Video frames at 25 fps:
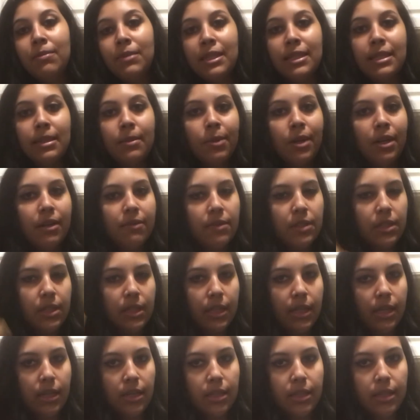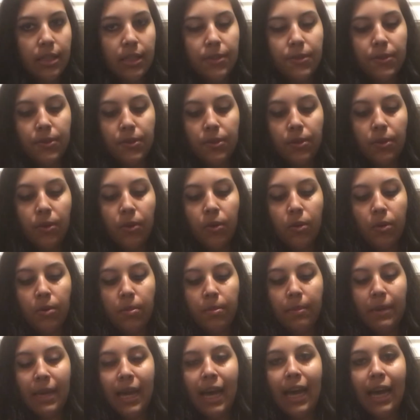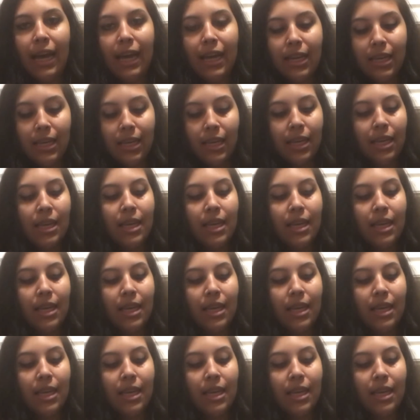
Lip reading: because I'm obviously not going to use this whole pack